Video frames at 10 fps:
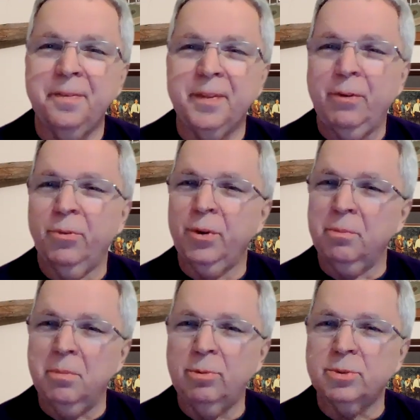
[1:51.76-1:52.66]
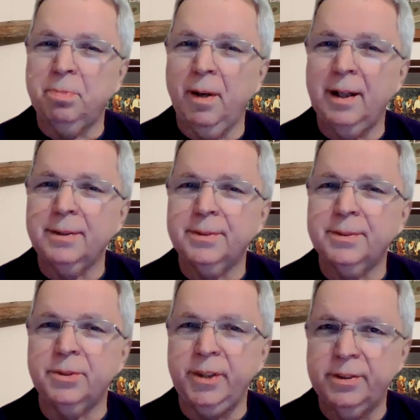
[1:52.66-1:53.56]
there were remote spots,
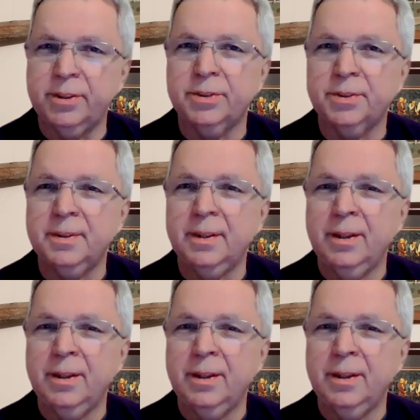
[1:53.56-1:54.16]
so Jesus